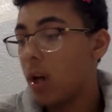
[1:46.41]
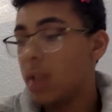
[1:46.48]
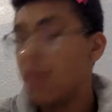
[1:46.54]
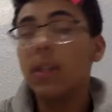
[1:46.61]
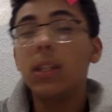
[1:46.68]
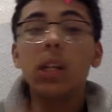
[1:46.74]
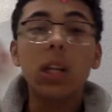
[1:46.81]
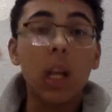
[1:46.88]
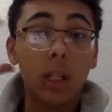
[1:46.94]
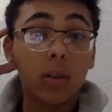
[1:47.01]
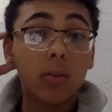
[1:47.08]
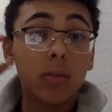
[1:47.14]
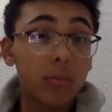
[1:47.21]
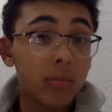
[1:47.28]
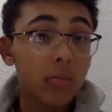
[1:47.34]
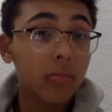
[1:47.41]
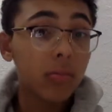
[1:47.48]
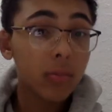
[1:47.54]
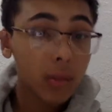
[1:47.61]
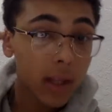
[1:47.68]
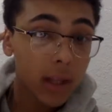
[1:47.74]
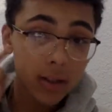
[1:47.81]
It's basically like
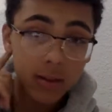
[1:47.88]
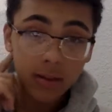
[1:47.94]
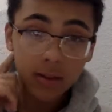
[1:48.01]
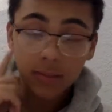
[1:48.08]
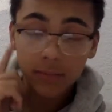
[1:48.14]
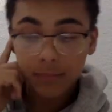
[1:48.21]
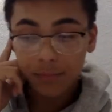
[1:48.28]
this.